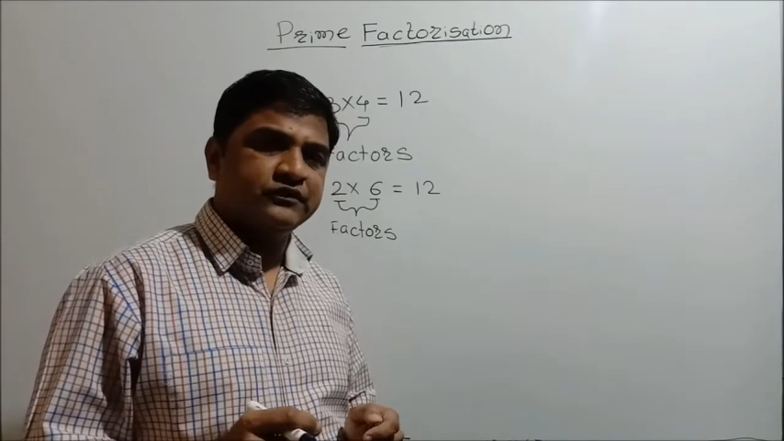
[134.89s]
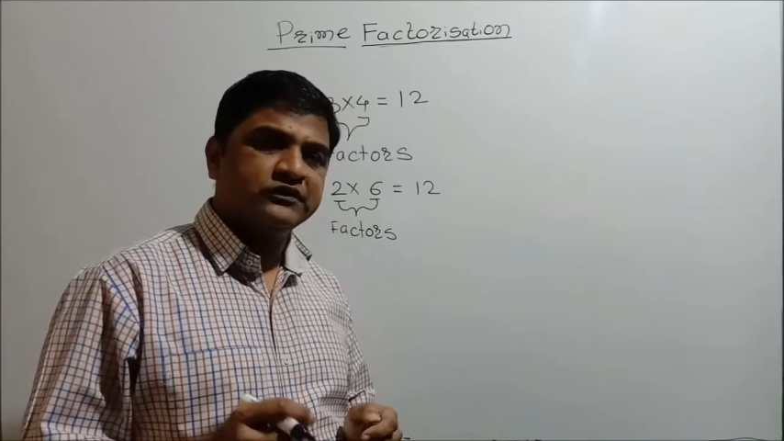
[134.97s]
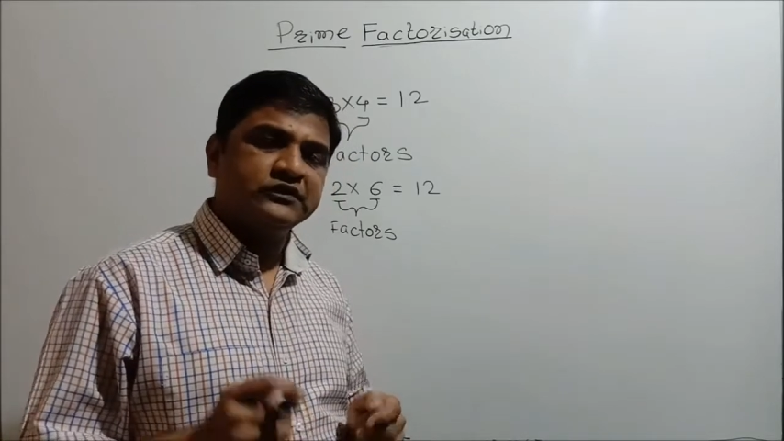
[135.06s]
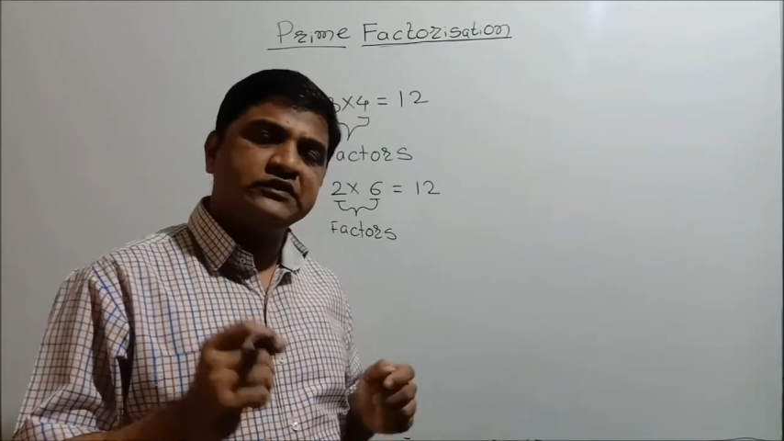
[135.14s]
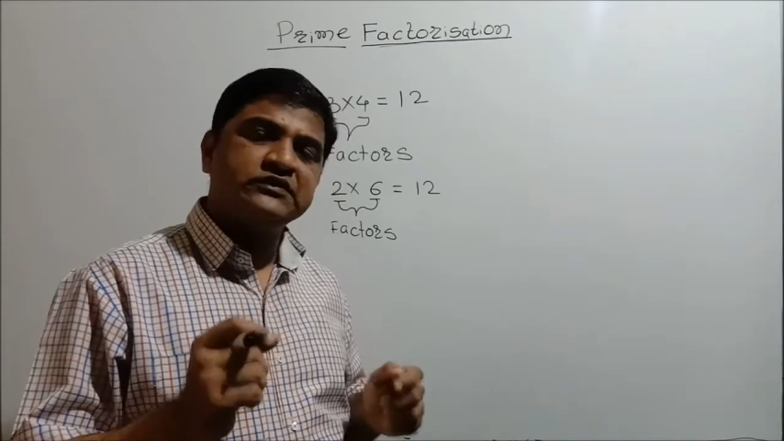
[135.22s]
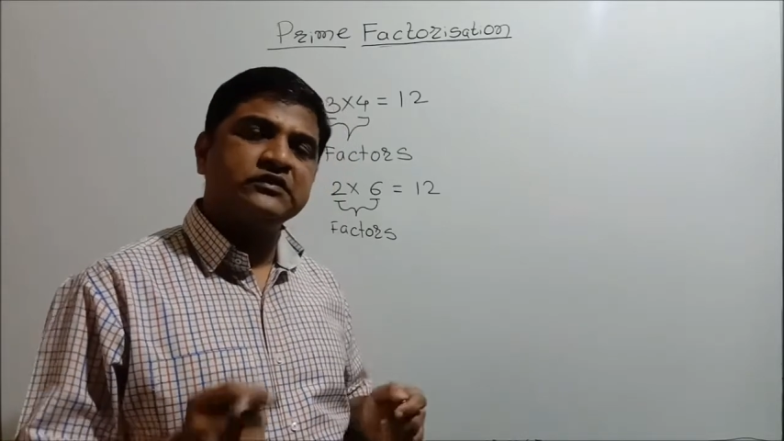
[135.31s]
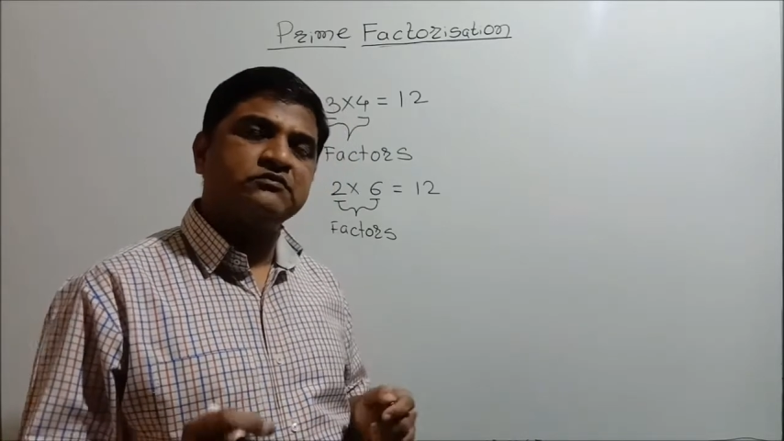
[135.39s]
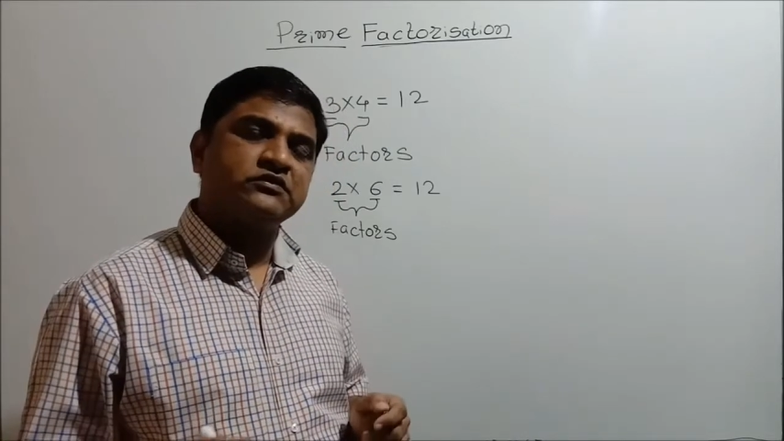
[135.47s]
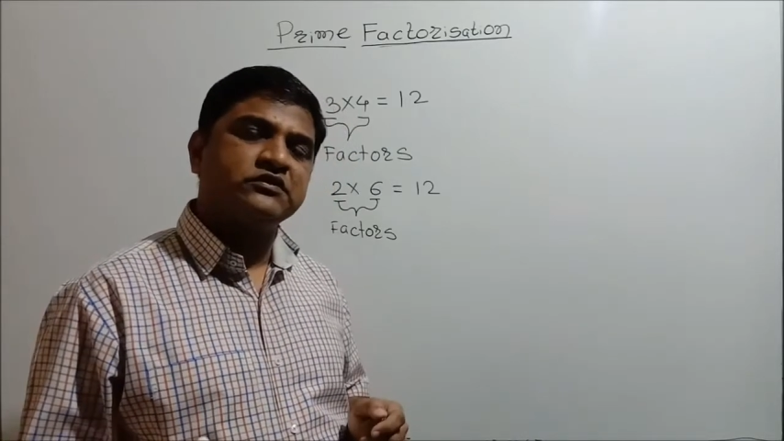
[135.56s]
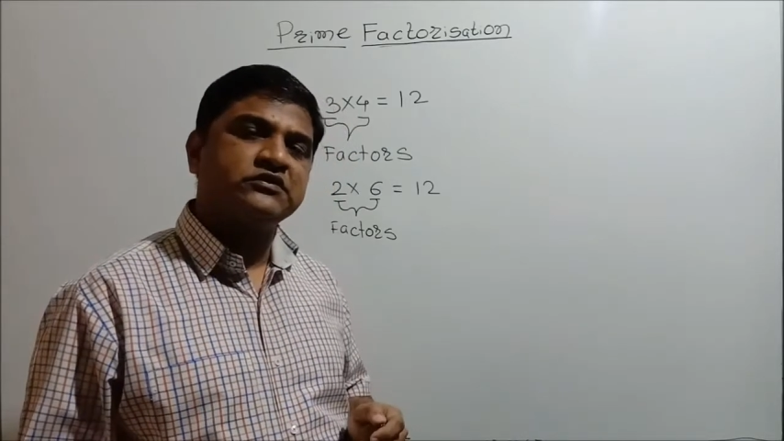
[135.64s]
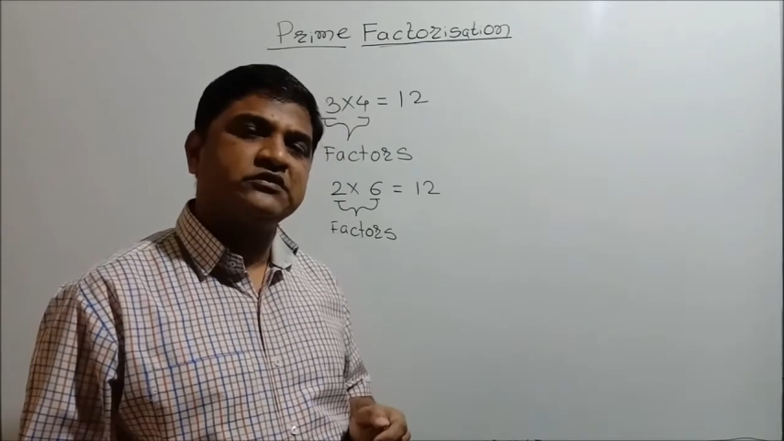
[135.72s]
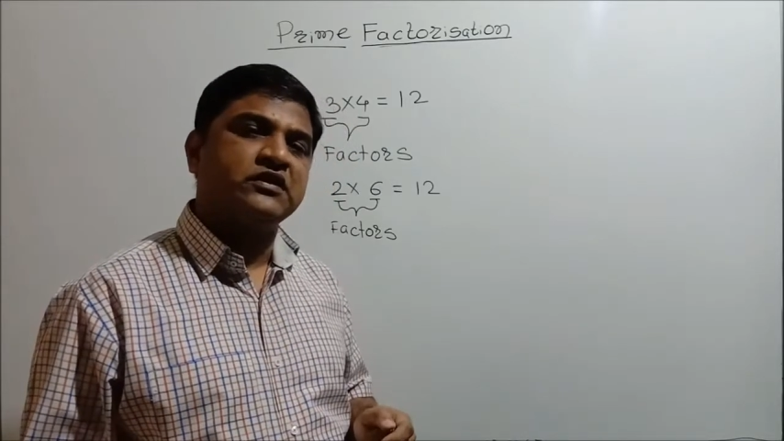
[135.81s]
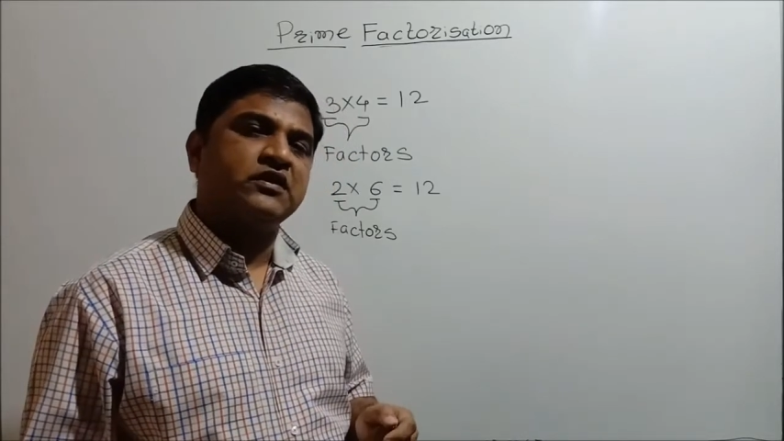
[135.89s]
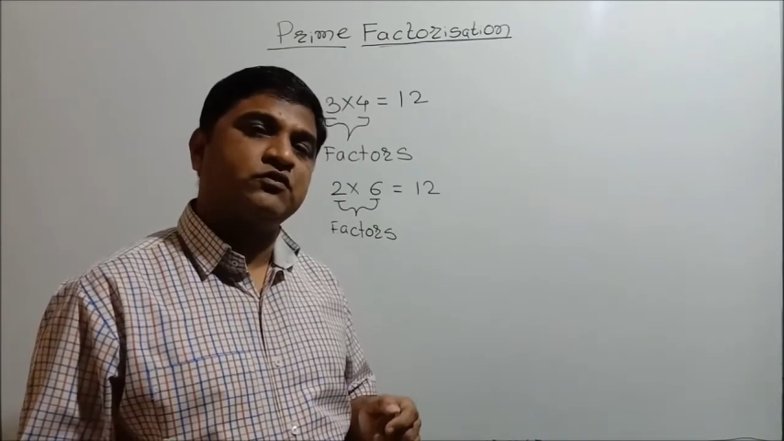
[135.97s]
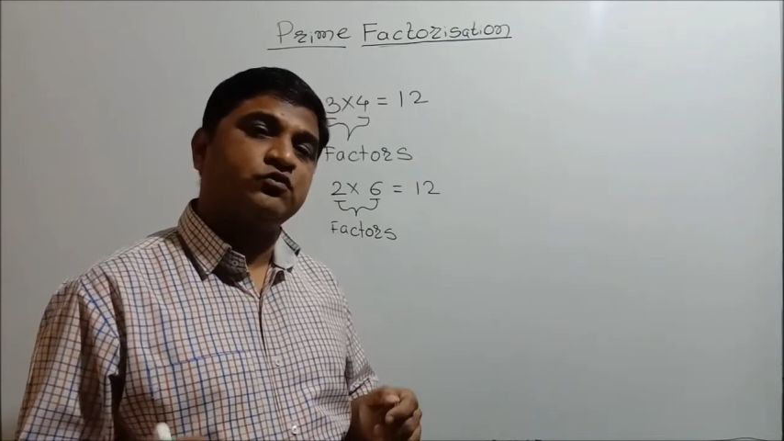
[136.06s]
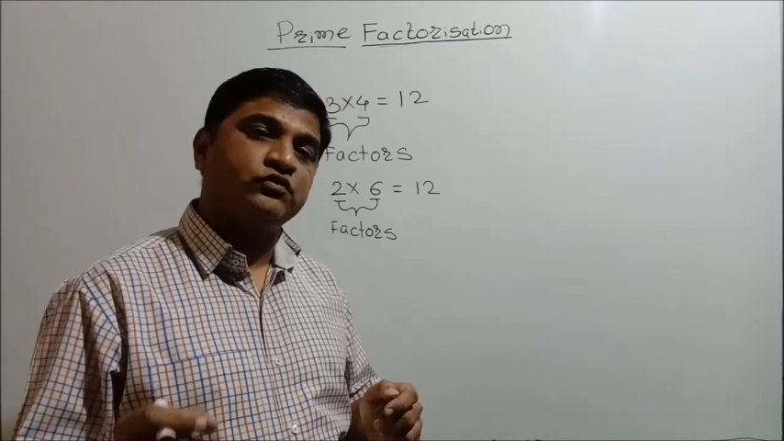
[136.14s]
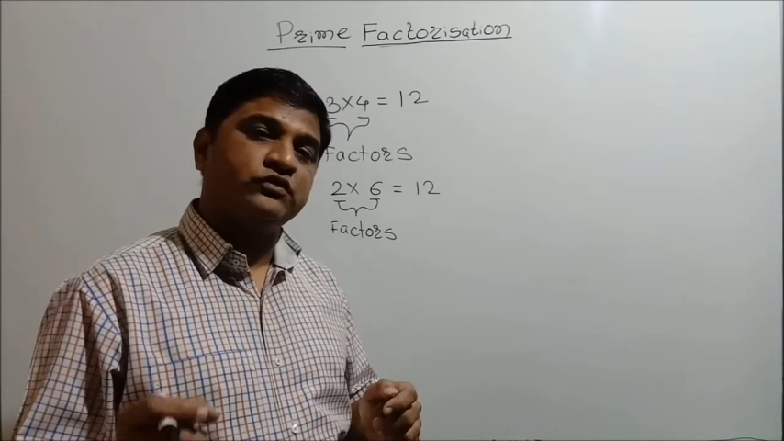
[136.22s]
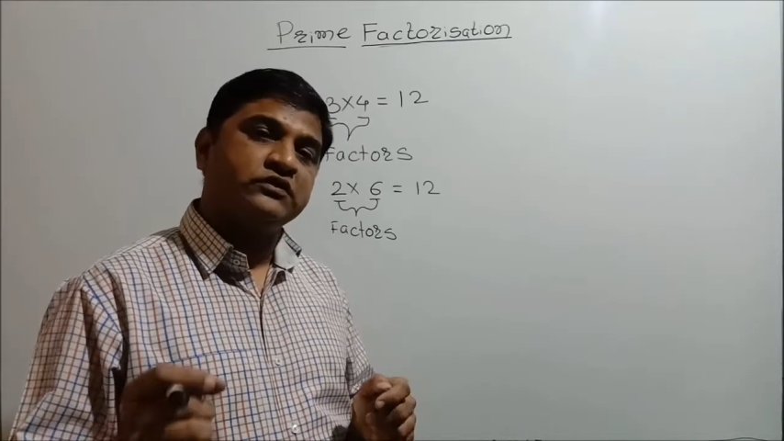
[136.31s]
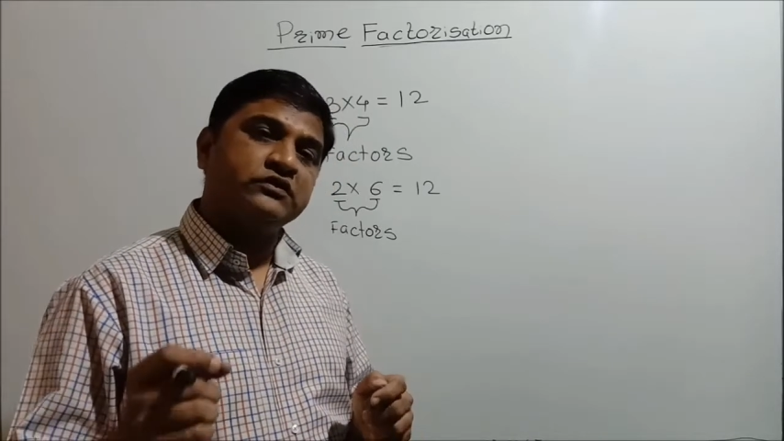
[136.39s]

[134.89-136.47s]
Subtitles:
These numbers are known as